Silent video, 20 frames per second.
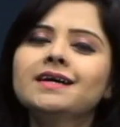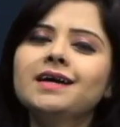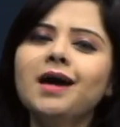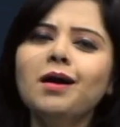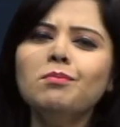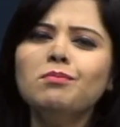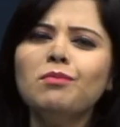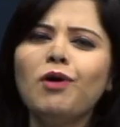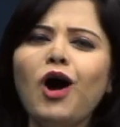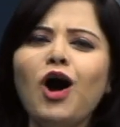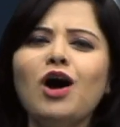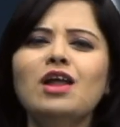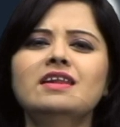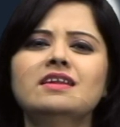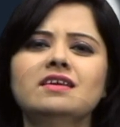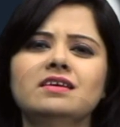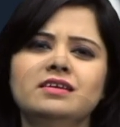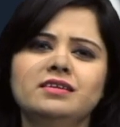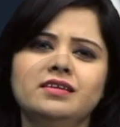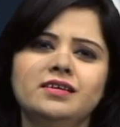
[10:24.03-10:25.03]
Come
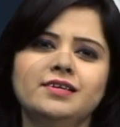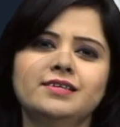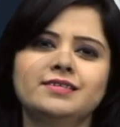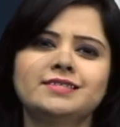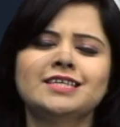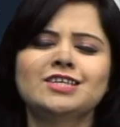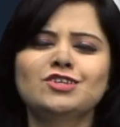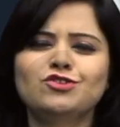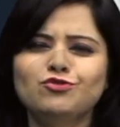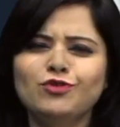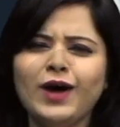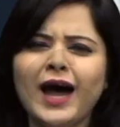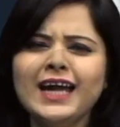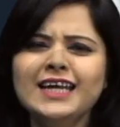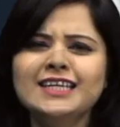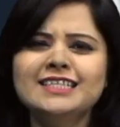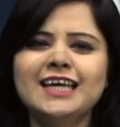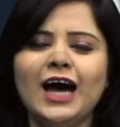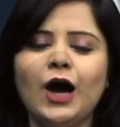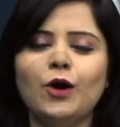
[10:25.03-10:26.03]
on learners,
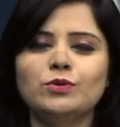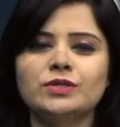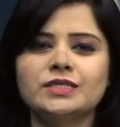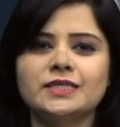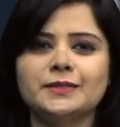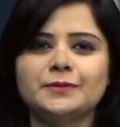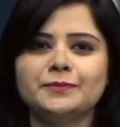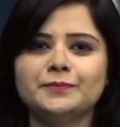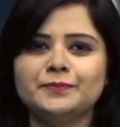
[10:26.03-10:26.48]
try it out.